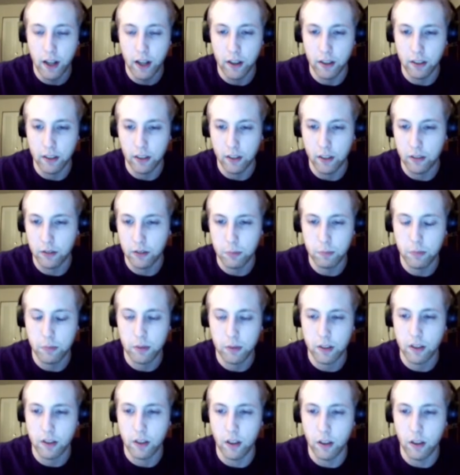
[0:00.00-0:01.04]
It's
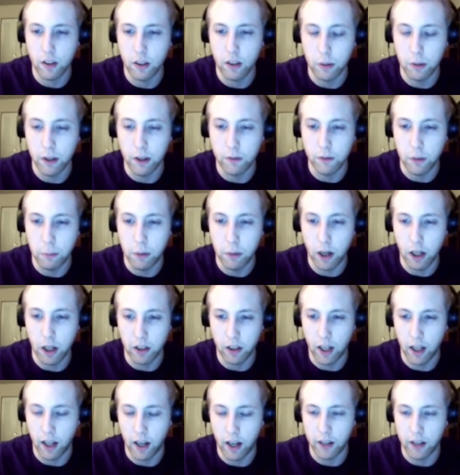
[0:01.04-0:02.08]
a little bit of a bug
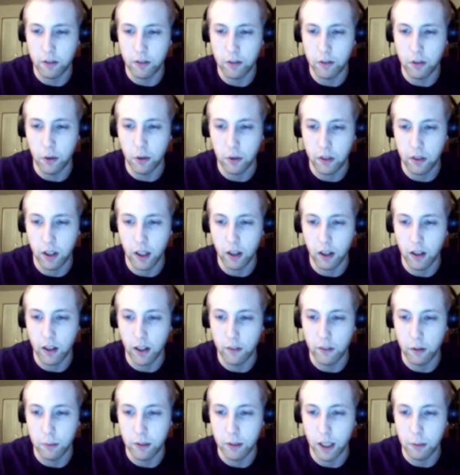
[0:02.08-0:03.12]
that I don't think I'll
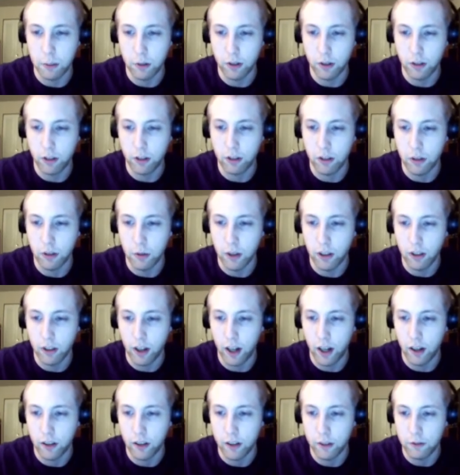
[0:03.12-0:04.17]
ever be able to
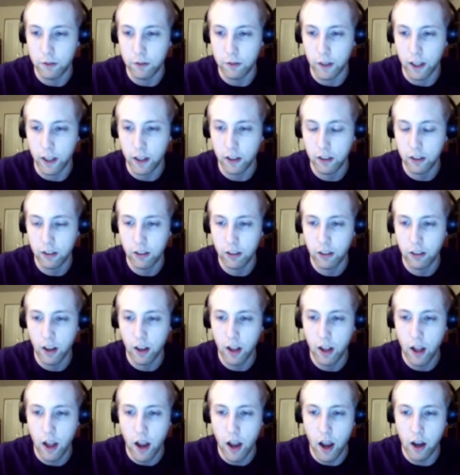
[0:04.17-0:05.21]
entirely fix.
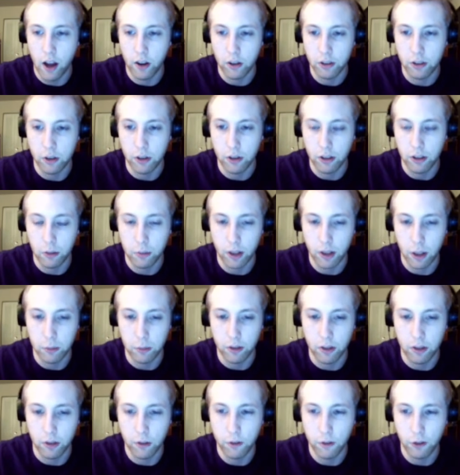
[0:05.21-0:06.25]
And also sometimes
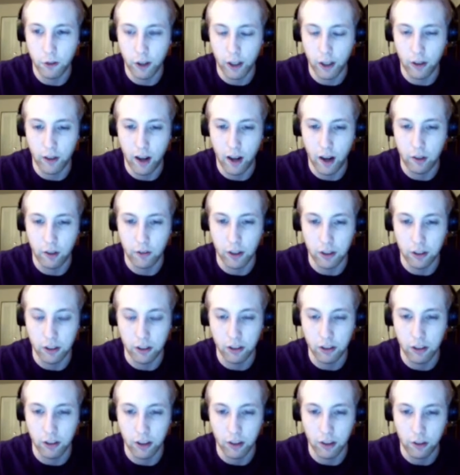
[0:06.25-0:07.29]
it'll flicker out of
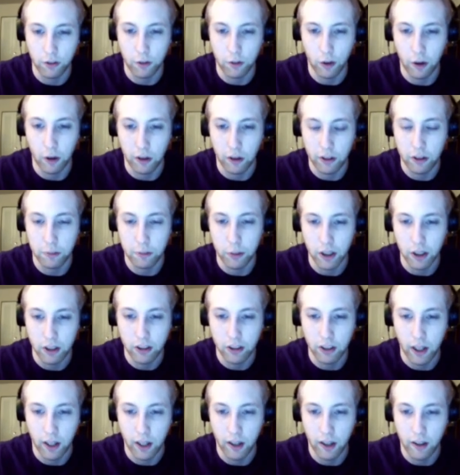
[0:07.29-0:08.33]
existence for a split
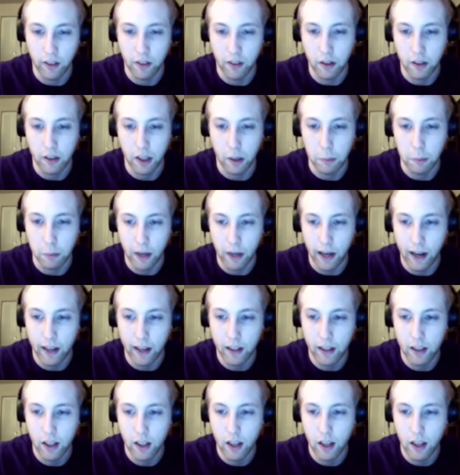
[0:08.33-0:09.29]
second and then come back.